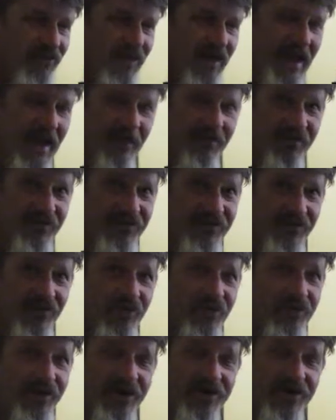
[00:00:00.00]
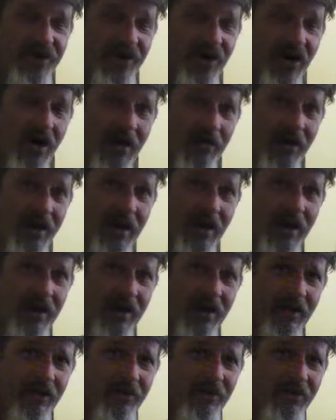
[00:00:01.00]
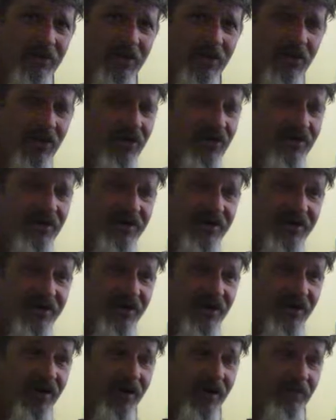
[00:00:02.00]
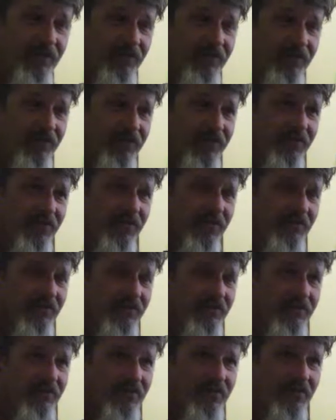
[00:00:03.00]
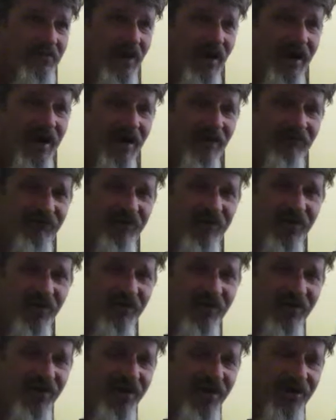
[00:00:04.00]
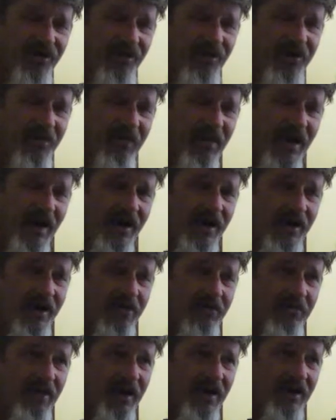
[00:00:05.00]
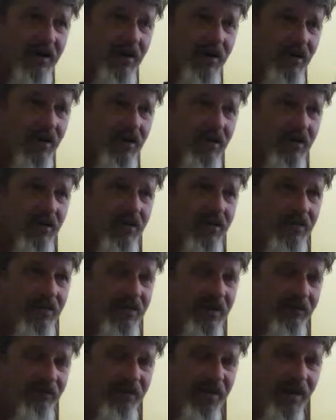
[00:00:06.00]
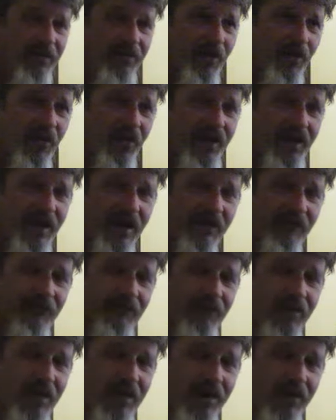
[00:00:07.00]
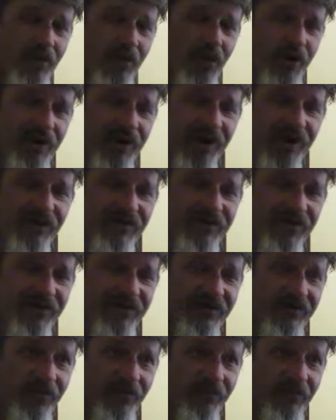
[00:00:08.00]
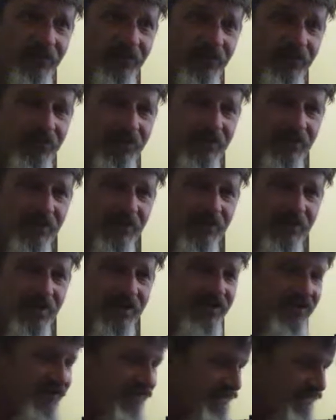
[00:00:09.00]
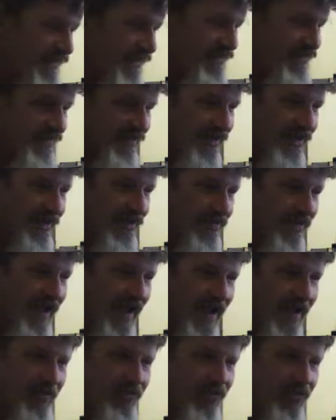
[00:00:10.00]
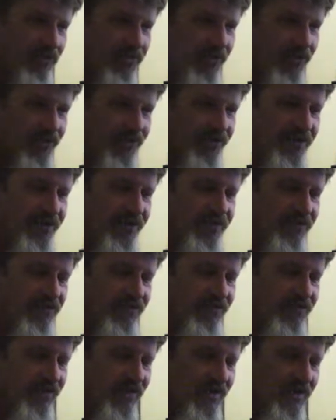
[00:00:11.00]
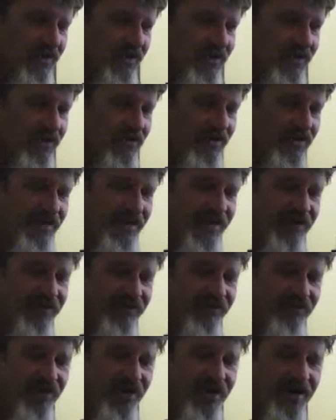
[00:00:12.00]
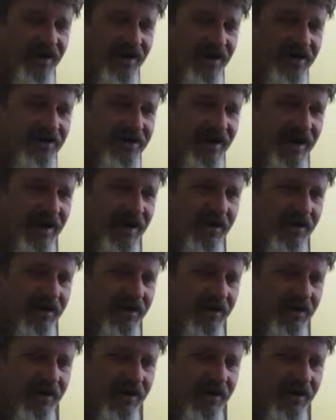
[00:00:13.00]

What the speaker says: Happens all the time, eh? All the time. I don't feel very good about it, but if people want to give me a working system that just needs a little cable pulled, well, that's fine, I'll take it.